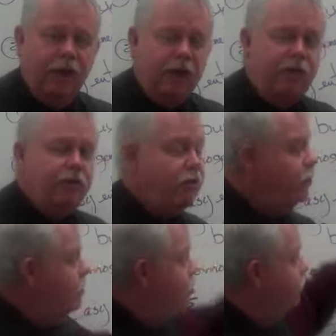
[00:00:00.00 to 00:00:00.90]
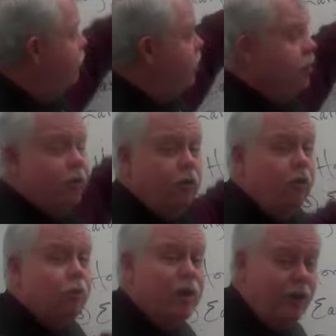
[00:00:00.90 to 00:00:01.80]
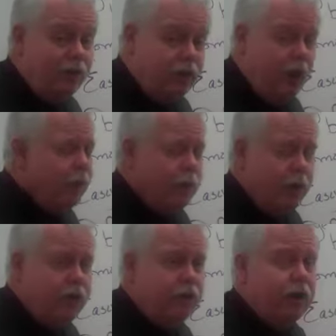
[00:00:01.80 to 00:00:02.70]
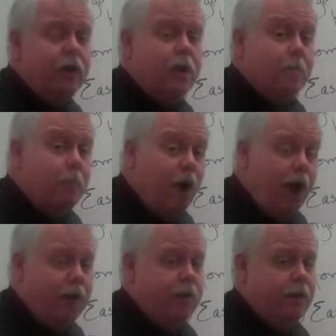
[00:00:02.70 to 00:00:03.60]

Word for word: Now, these assumptions, again, they're a little realistic, unrealistic, but